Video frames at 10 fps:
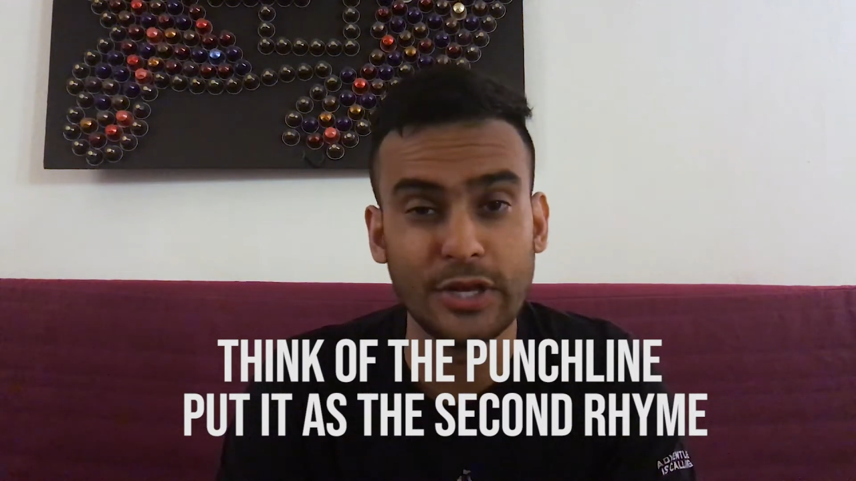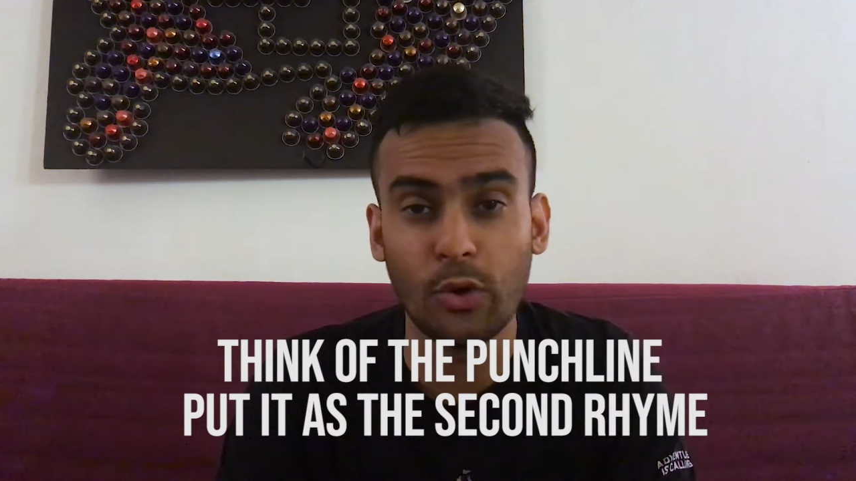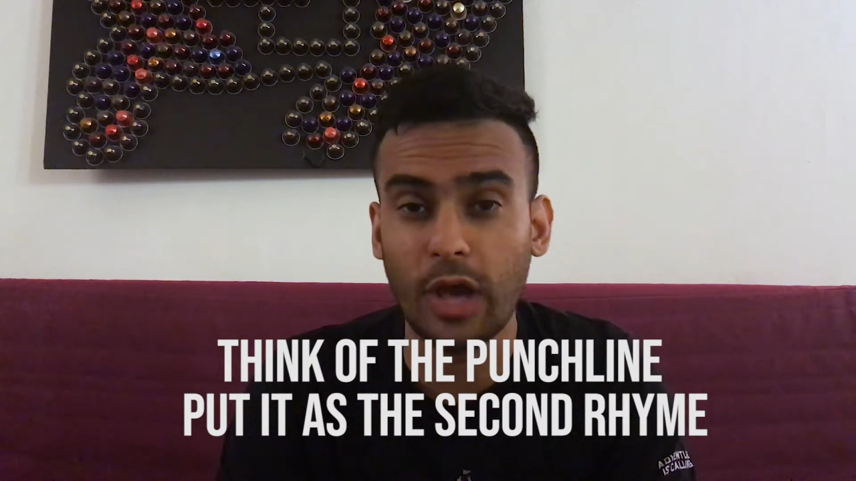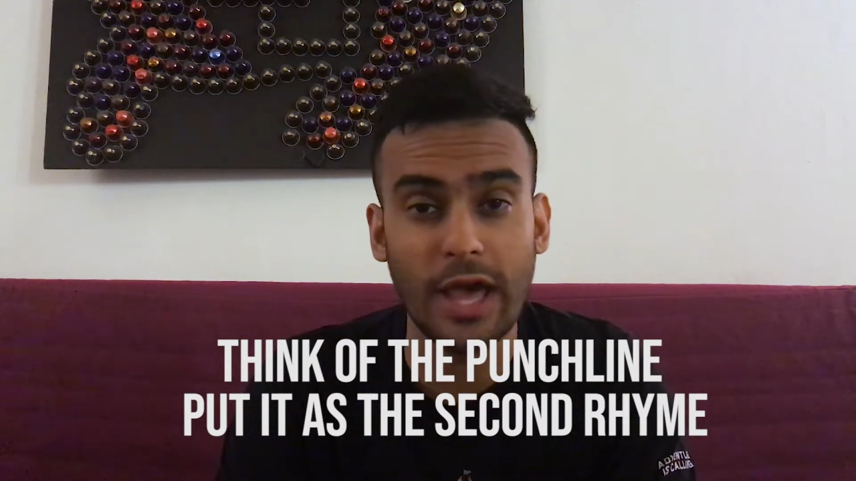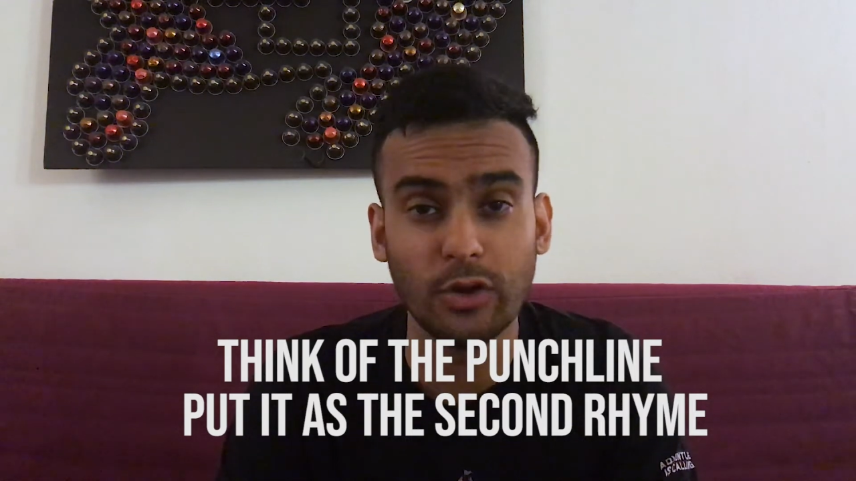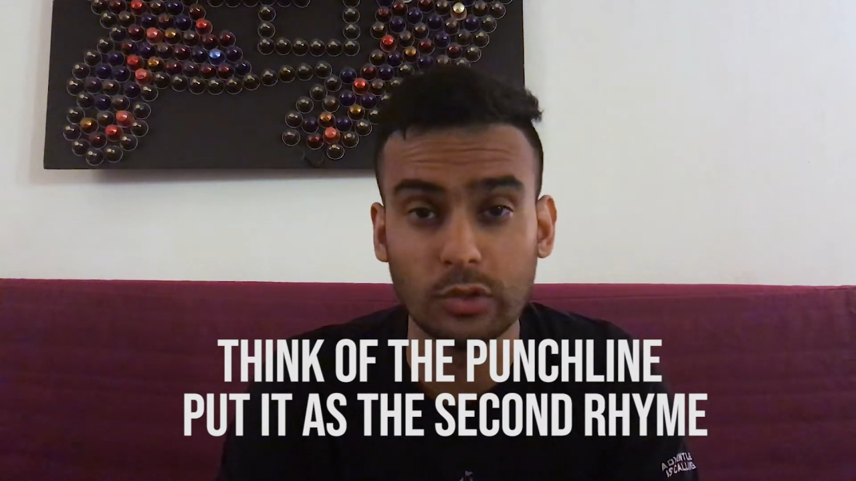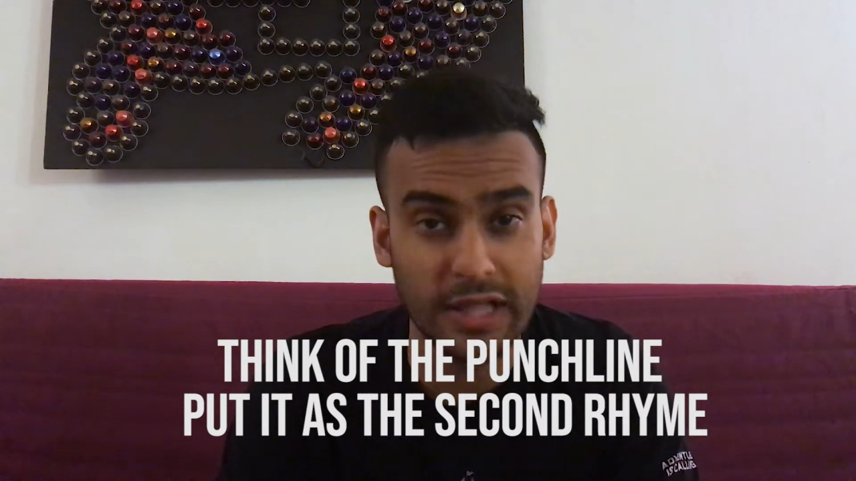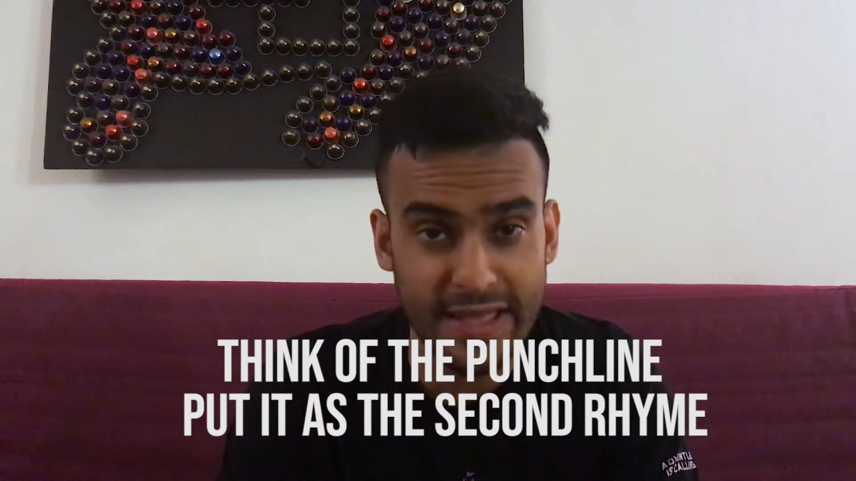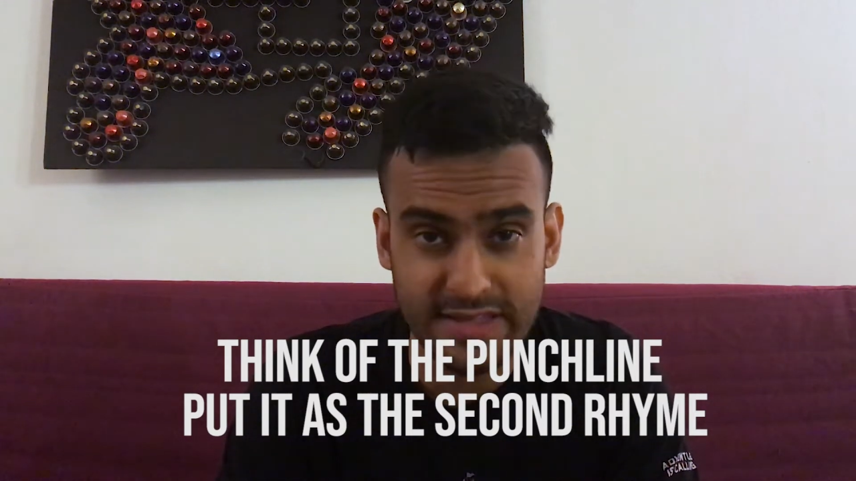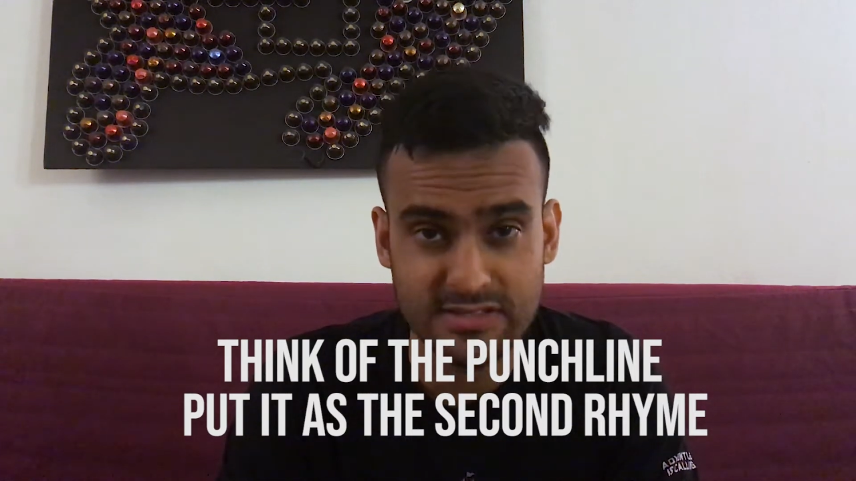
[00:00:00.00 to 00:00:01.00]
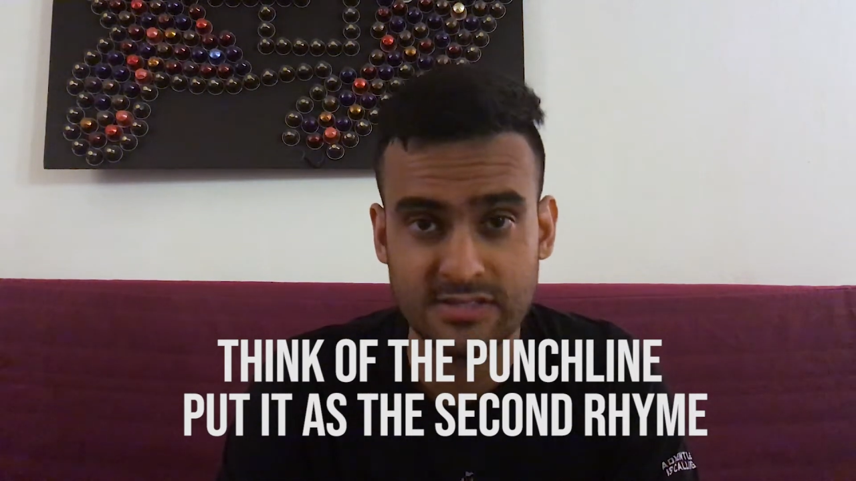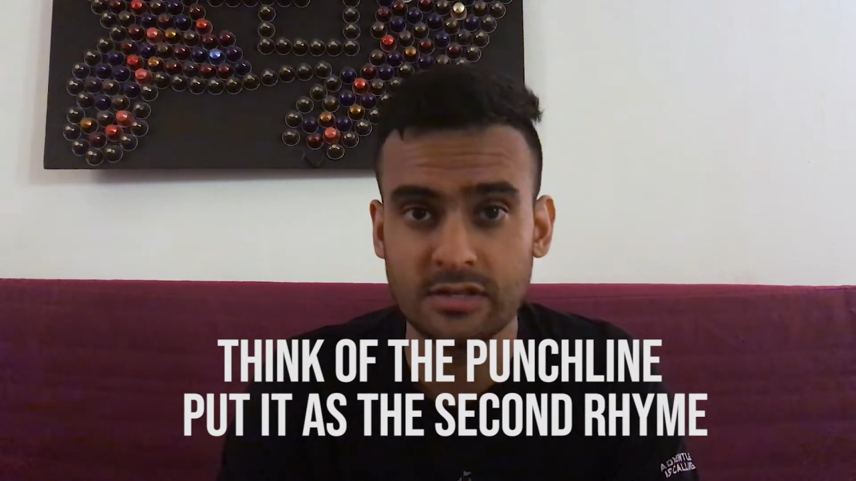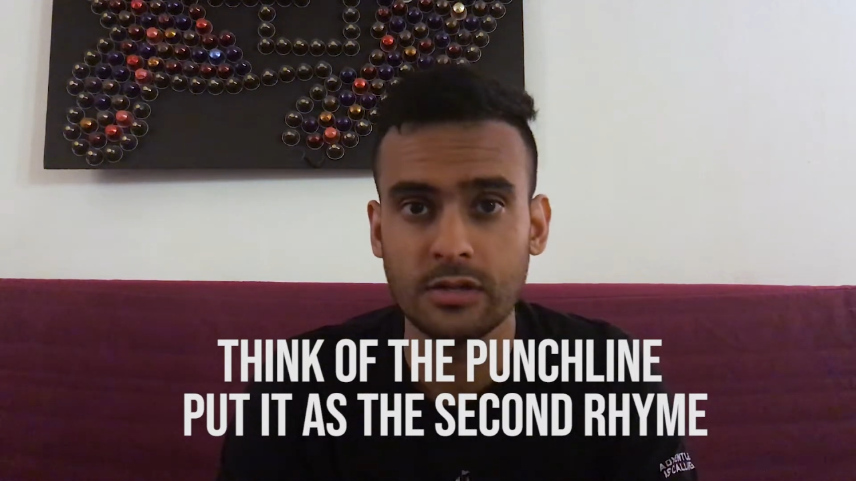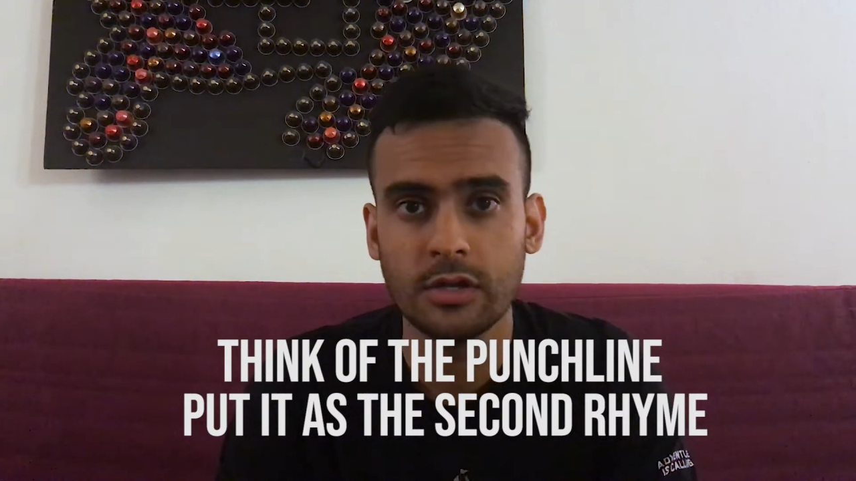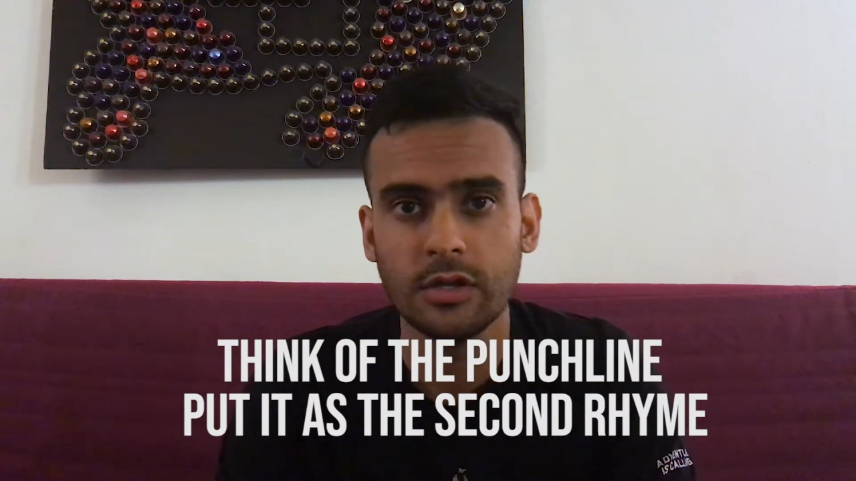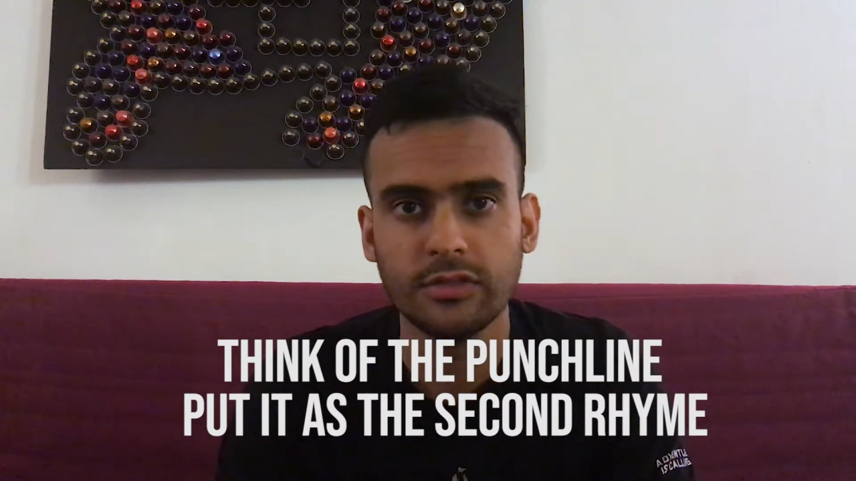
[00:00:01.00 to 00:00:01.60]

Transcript: no got no lays,